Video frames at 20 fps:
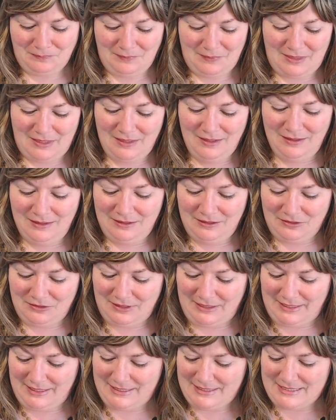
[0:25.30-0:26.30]
All
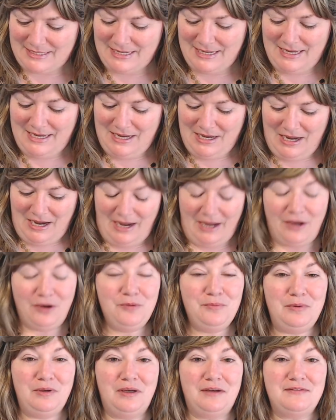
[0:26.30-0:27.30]
right. I
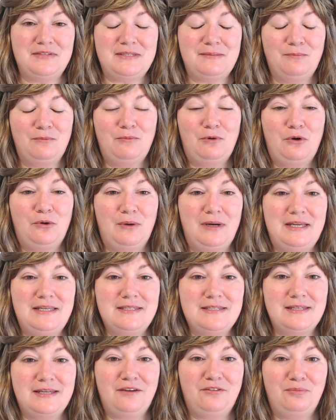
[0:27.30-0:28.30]
hope you have some great
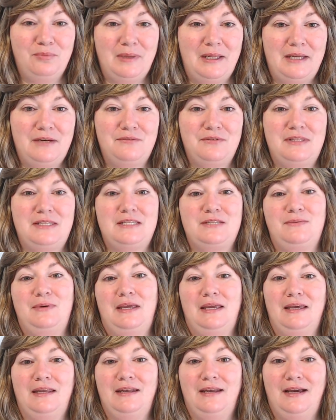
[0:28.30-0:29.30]
stuff planned for this
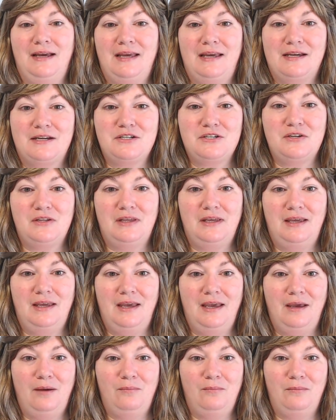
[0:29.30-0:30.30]
weekend. I actually
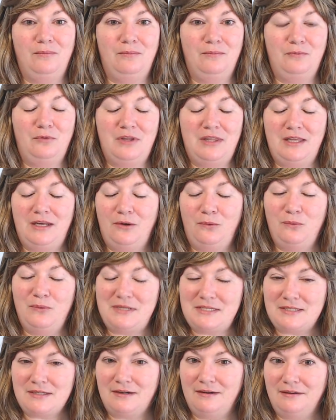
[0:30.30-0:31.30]
am within a
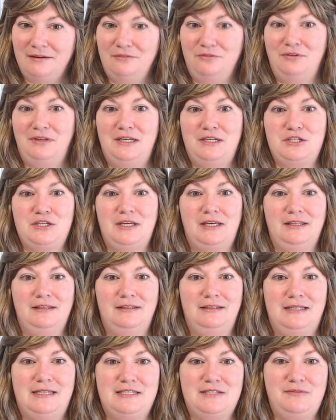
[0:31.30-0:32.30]
whisker of finishing
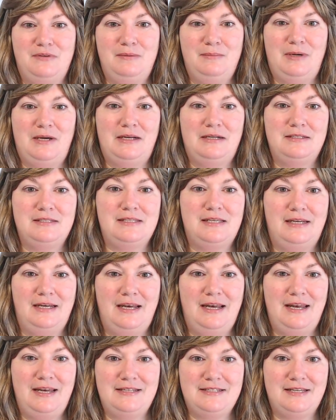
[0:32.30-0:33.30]
the last few models that I
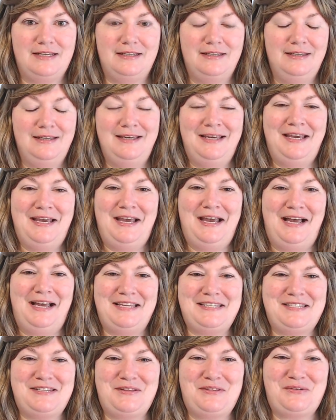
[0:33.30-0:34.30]
need to
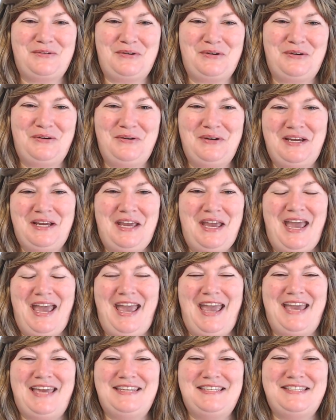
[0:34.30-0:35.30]
hustle through,
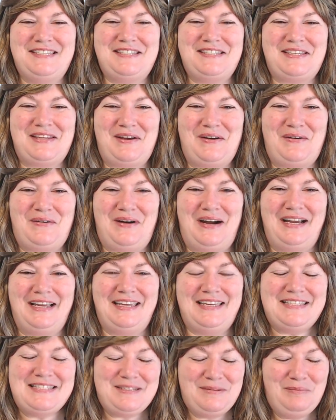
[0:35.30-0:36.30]
and so I
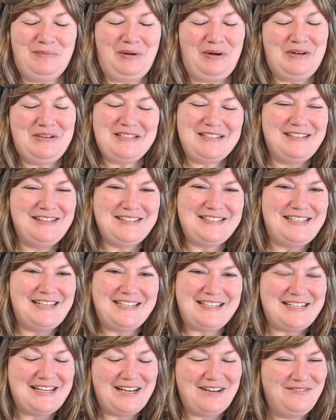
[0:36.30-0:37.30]
get some personal
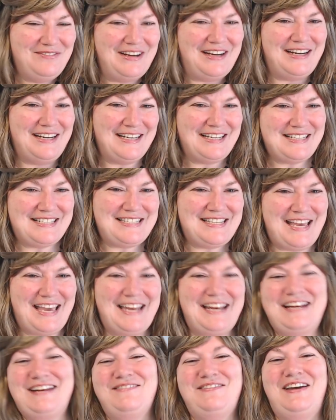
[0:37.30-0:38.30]
stitching. I'm very
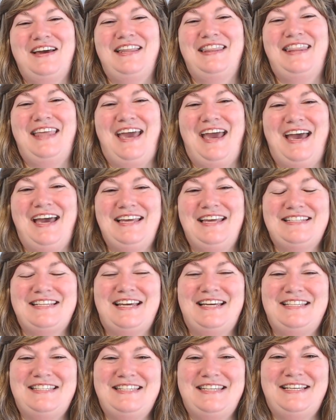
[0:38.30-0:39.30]
excited about that.
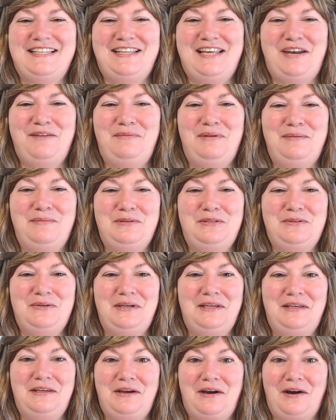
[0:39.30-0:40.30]
I see a lot of people
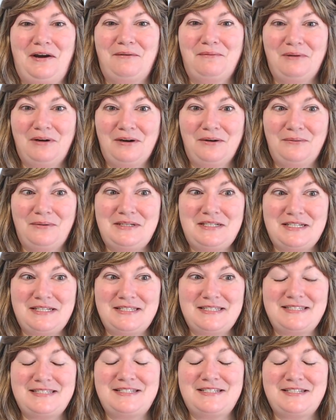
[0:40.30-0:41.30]
doing yard work, which
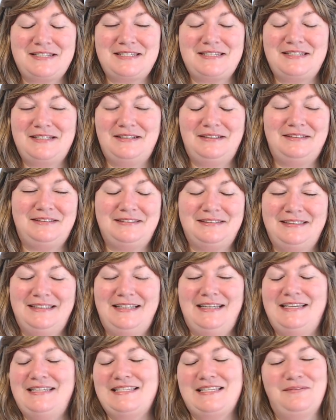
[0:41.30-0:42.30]
is just
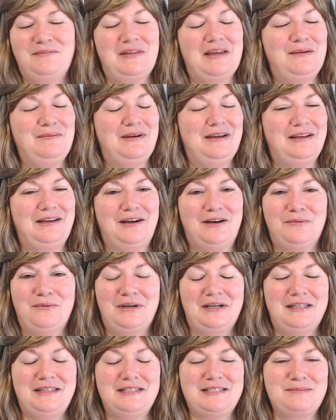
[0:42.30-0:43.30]
something about yard
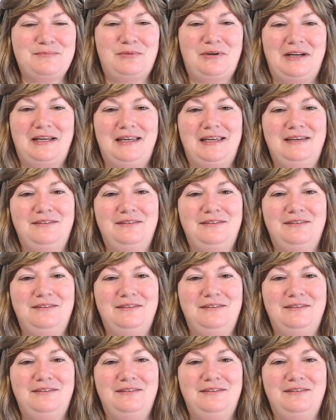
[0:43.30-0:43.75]
work in the spring.